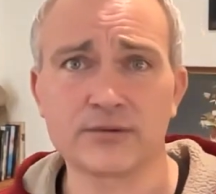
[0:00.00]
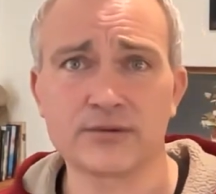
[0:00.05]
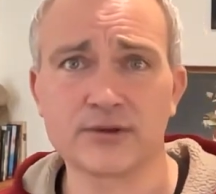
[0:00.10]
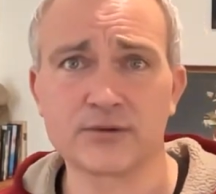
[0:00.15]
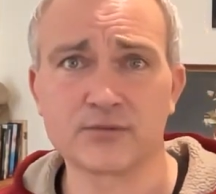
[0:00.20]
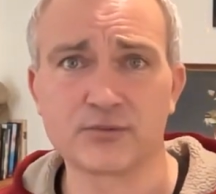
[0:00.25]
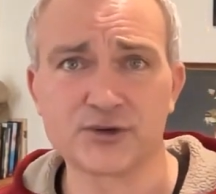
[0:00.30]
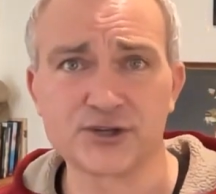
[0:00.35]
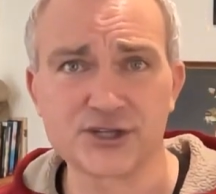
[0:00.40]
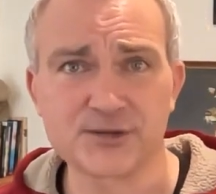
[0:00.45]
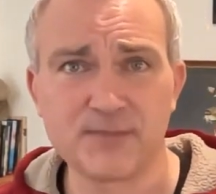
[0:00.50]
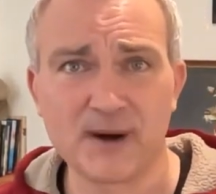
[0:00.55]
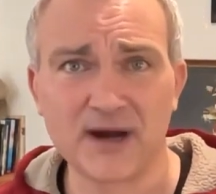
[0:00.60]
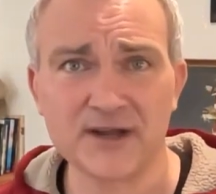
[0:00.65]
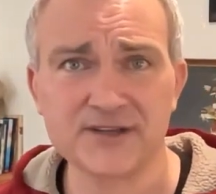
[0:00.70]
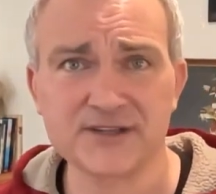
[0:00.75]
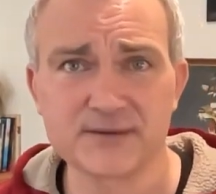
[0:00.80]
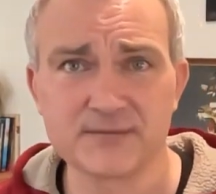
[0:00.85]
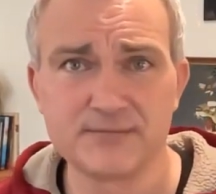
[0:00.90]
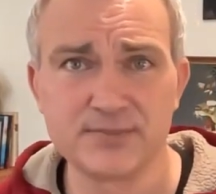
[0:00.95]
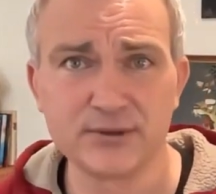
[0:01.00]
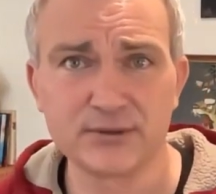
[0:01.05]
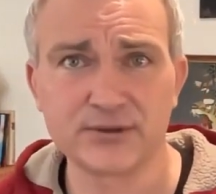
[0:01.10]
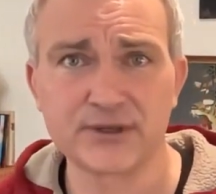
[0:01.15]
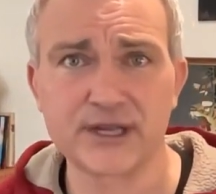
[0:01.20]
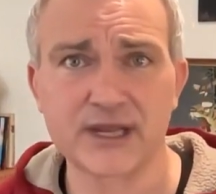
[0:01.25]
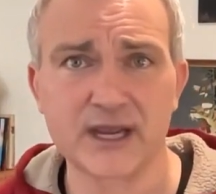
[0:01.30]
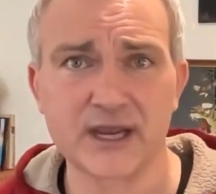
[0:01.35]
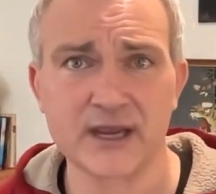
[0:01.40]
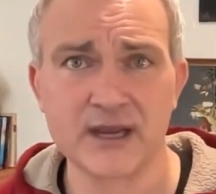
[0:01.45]
The
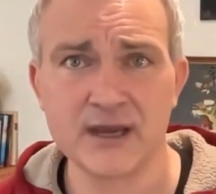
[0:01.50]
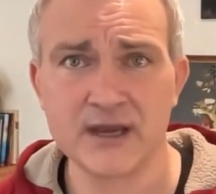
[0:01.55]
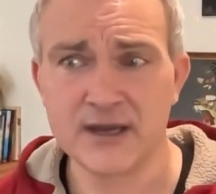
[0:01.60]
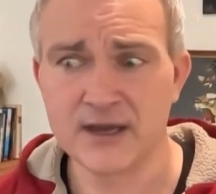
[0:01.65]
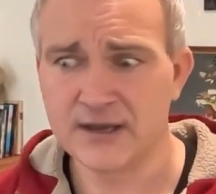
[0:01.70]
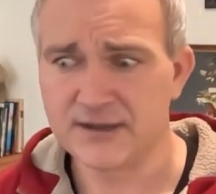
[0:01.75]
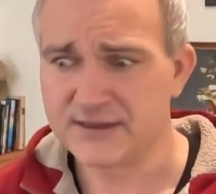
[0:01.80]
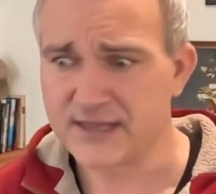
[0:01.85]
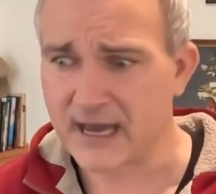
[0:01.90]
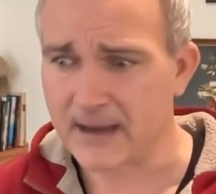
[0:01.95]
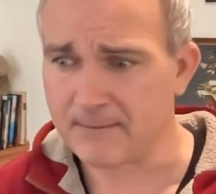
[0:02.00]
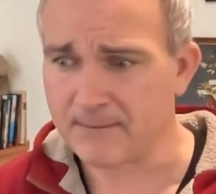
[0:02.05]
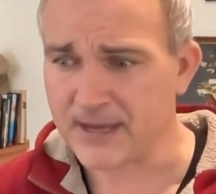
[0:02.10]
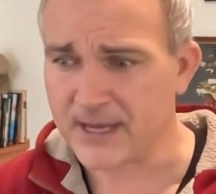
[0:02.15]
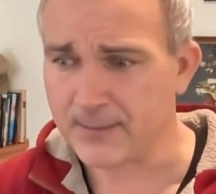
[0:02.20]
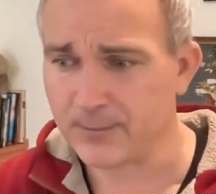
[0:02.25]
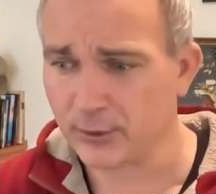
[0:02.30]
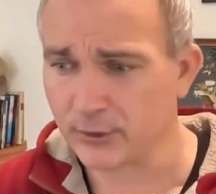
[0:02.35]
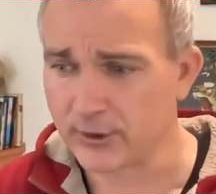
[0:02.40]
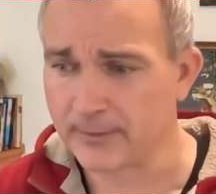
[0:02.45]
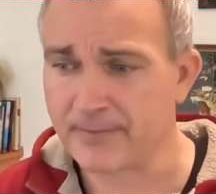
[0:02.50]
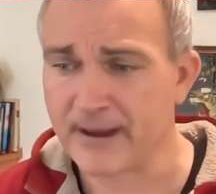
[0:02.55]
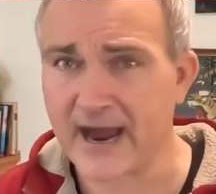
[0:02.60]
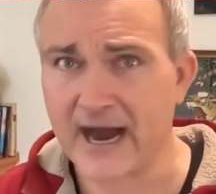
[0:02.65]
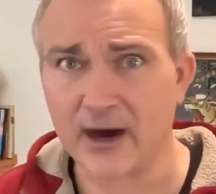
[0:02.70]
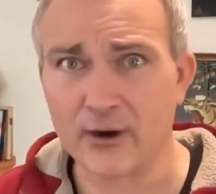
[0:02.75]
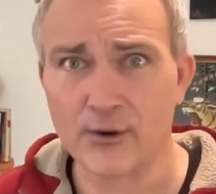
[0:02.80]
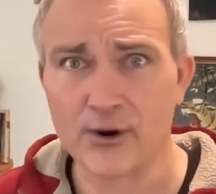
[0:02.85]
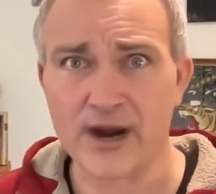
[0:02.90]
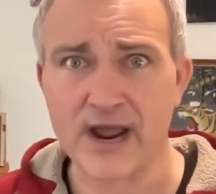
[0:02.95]
responsibility that people in
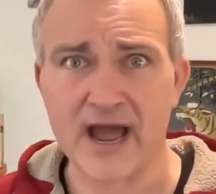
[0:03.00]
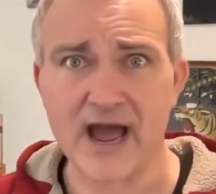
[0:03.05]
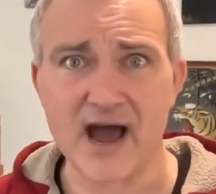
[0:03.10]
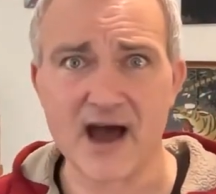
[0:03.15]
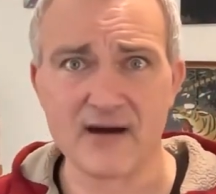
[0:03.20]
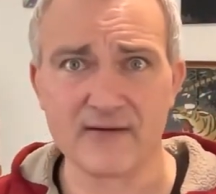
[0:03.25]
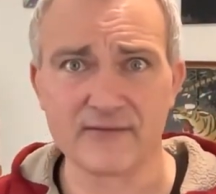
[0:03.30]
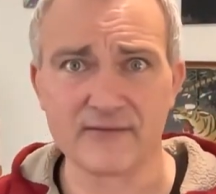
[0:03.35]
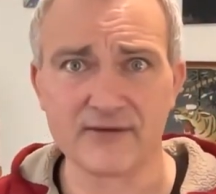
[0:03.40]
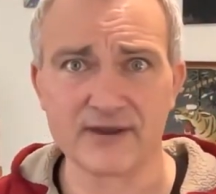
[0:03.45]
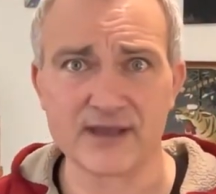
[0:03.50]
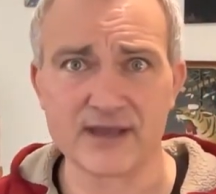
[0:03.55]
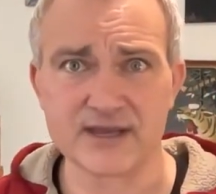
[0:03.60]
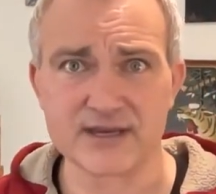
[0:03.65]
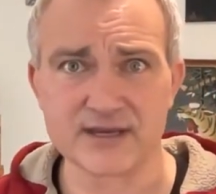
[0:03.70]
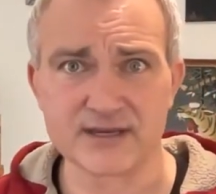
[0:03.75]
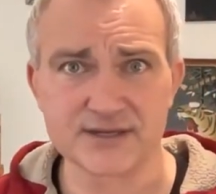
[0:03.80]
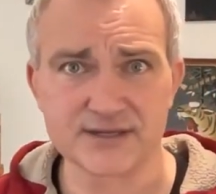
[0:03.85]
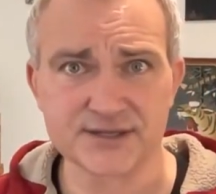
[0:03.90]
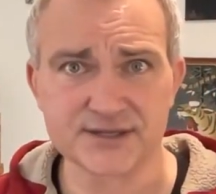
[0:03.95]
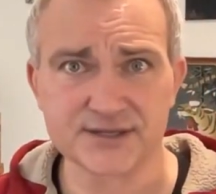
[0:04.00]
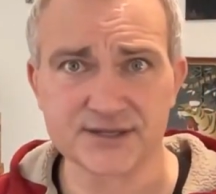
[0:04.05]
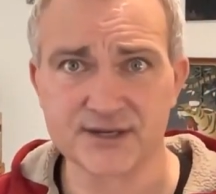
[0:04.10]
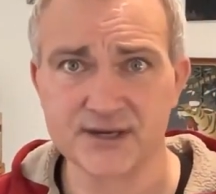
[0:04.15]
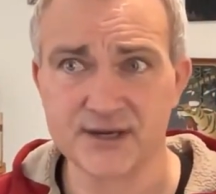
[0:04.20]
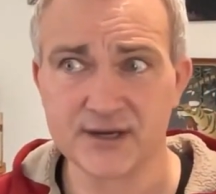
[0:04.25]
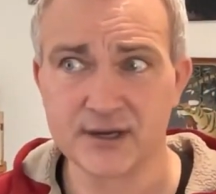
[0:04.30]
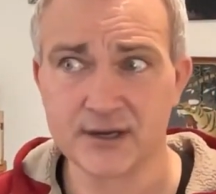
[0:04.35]
power have is,